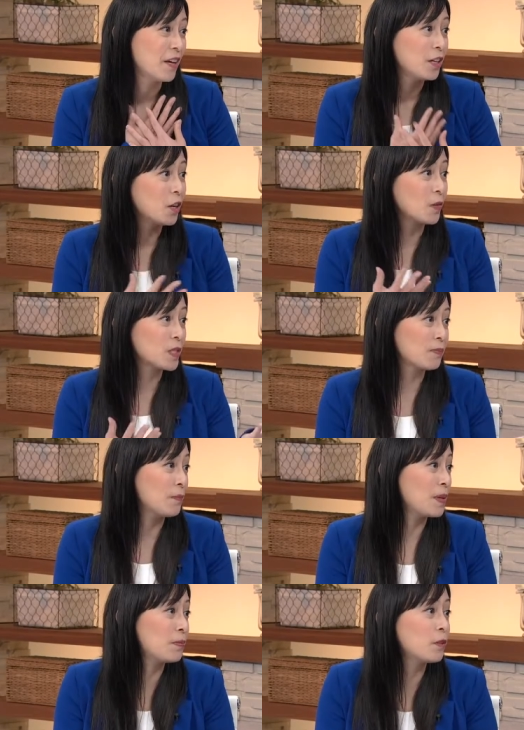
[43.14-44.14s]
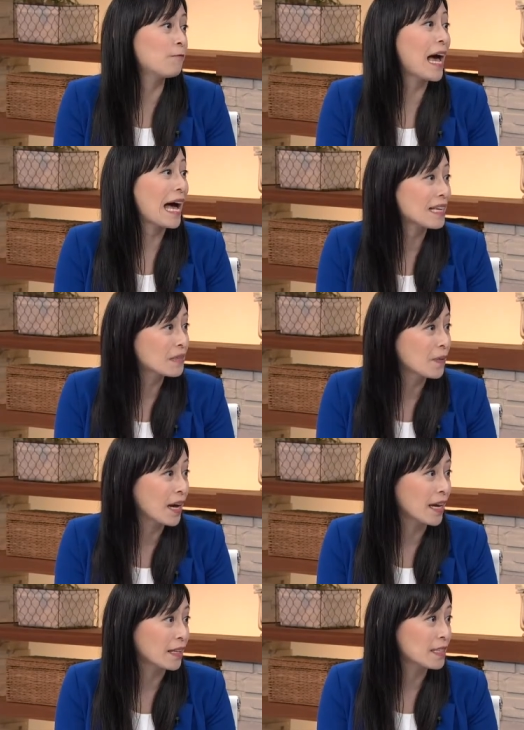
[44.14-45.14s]
You know, people people who have
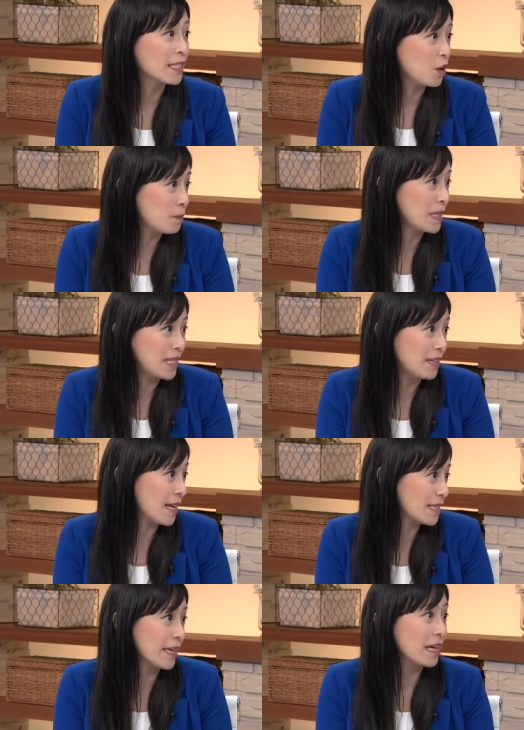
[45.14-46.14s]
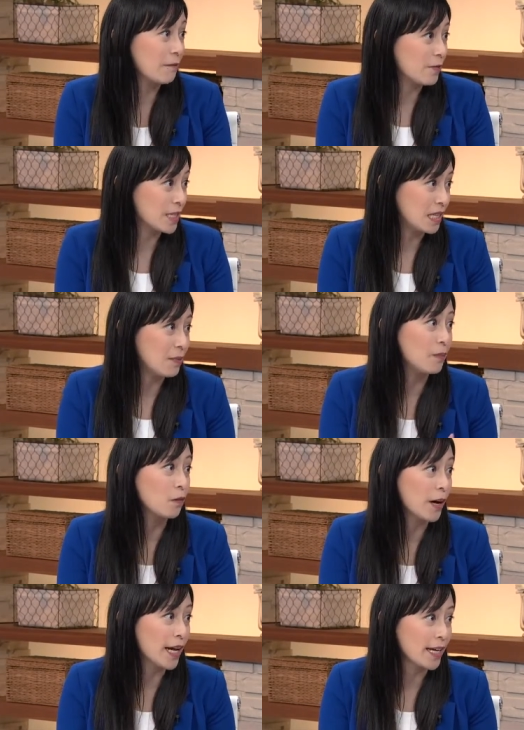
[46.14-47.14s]
asthma and COPD, that's like emphysema and
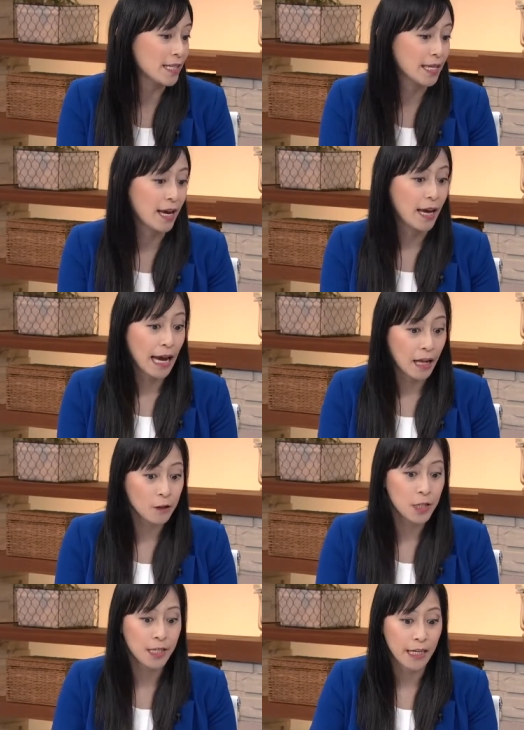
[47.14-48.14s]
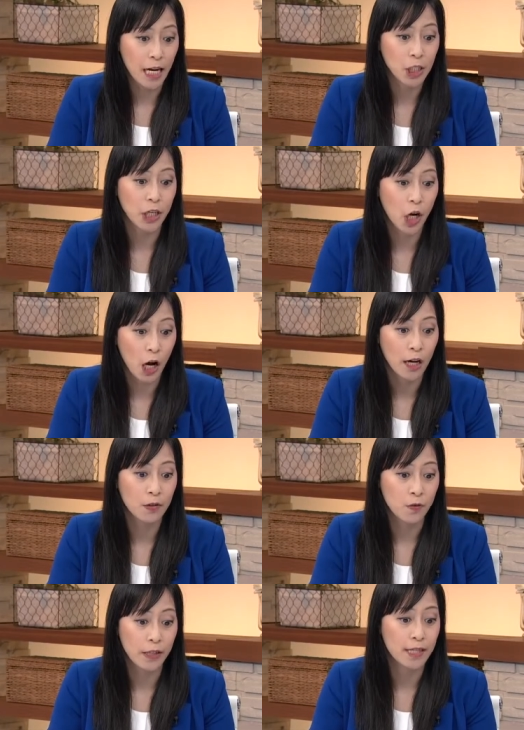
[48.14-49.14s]
bronchitis, allergies can actually
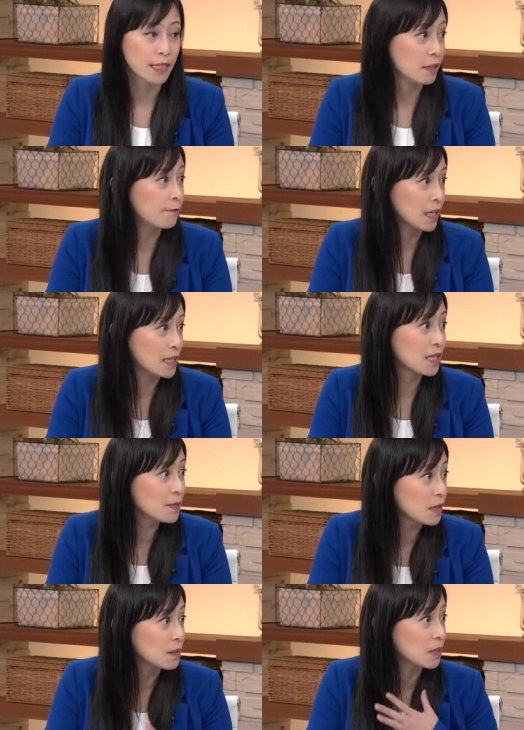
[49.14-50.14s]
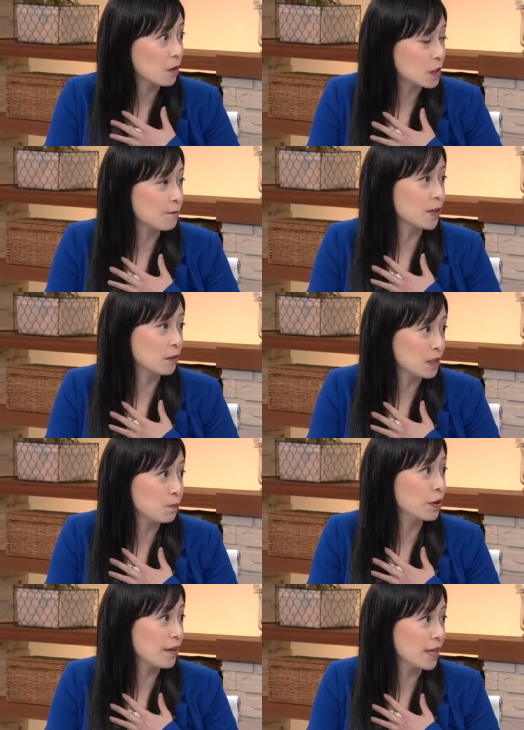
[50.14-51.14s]
cause really significant symptoms, you know, difficulty
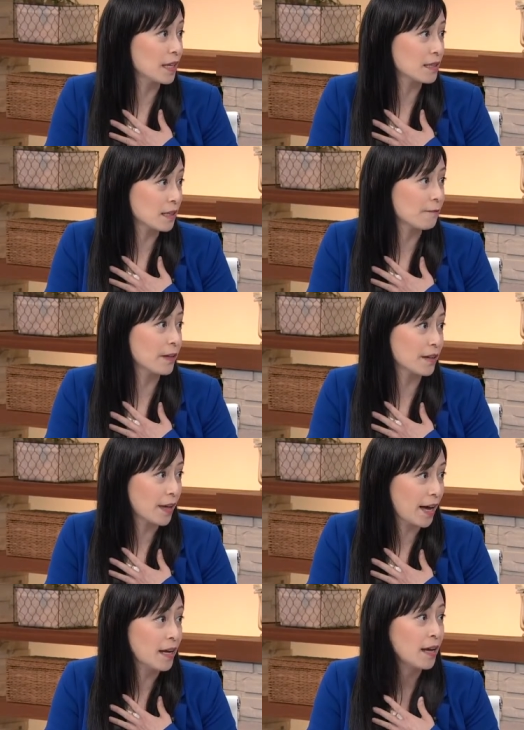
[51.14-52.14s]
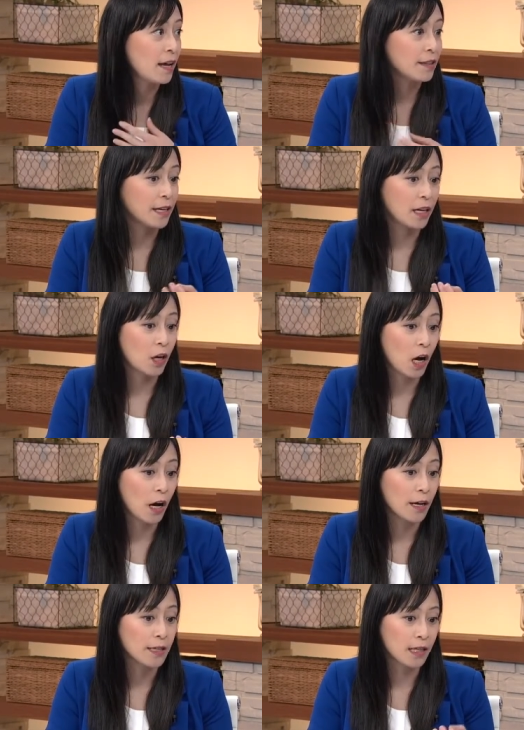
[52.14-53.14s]
breathing and stuff like that. They can
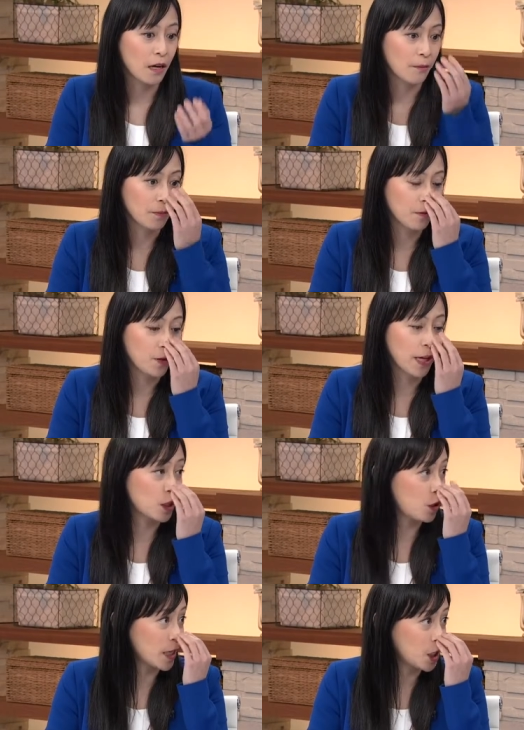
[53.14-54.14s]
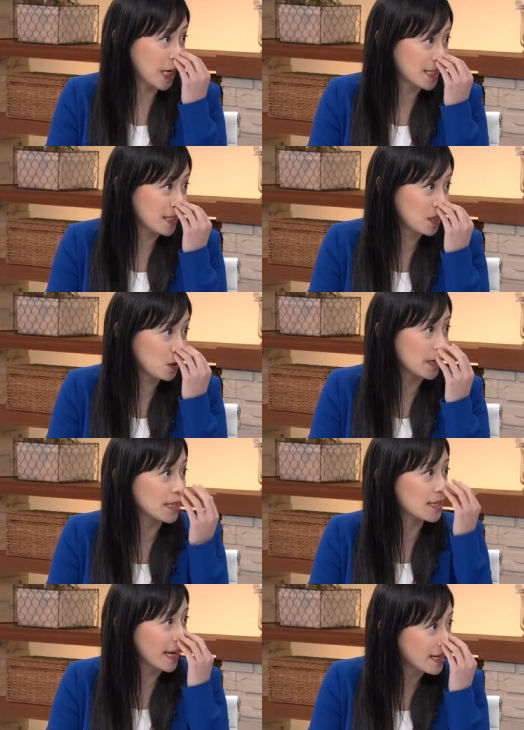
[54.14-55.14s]
cause, um, if you get too congested, you can get
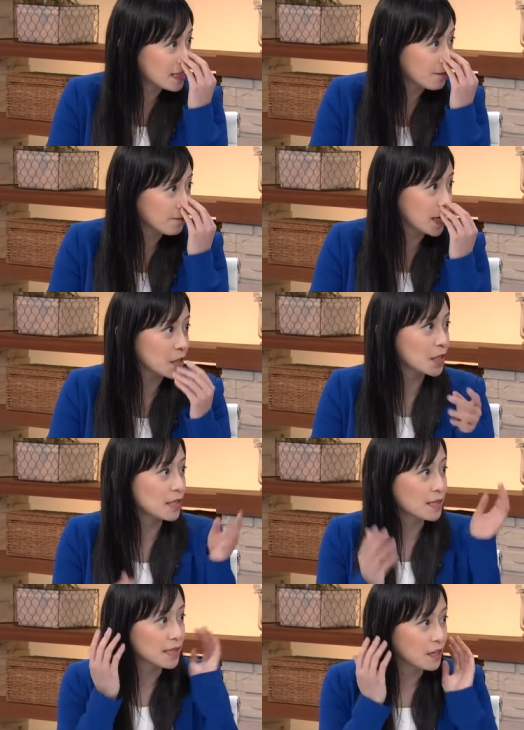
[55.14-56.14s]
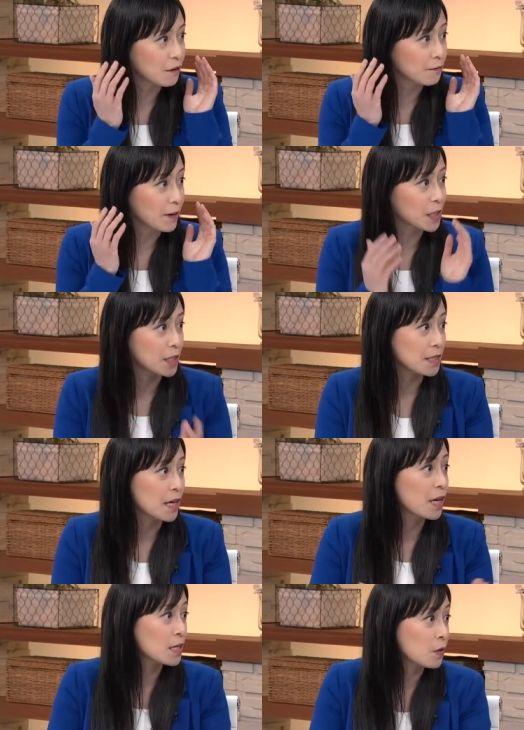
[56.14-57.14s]
sinus infections, ear infections,
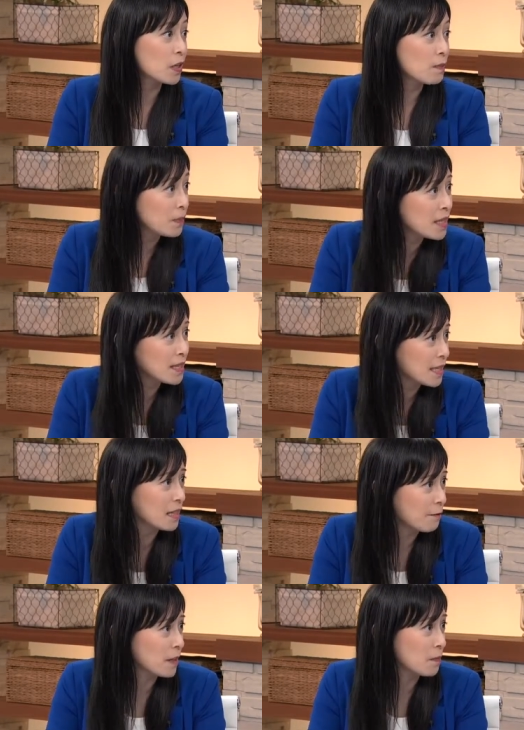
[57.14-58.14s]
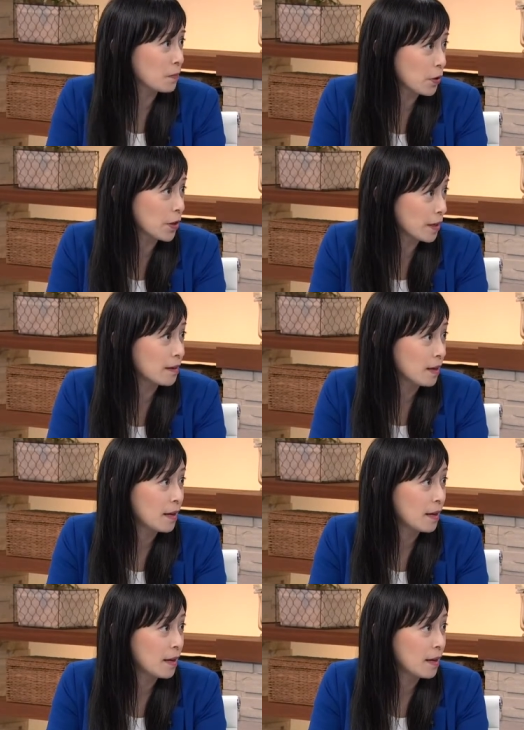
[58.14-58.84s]
so it can be a significant burden.